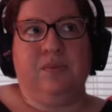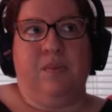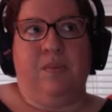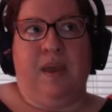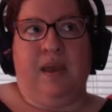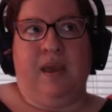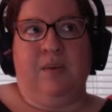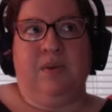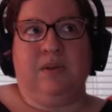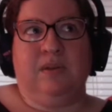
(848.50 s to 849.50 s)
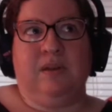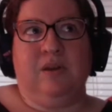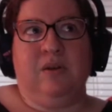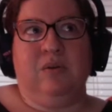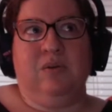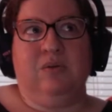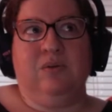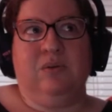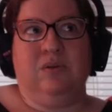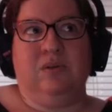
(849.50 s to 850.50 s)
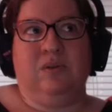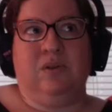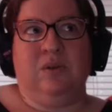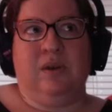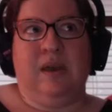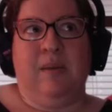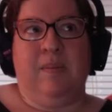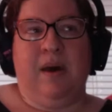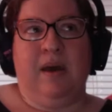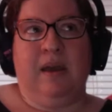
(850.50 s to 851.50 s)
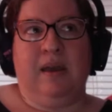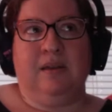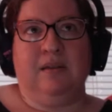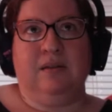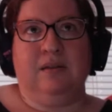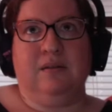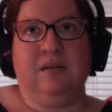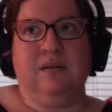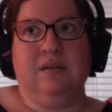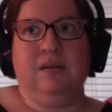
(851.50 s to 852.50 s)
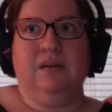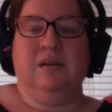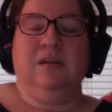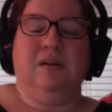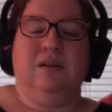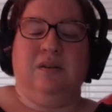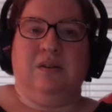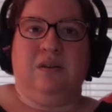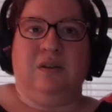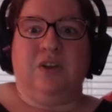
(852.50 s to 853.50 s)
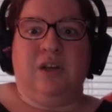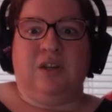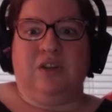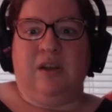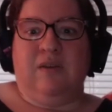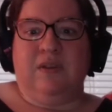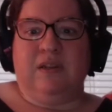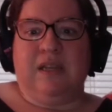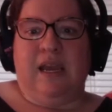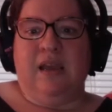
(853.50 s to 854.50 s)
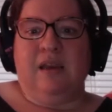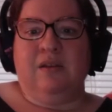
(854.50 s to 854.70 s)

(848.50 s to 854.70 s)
being able to get behind the changing of the day,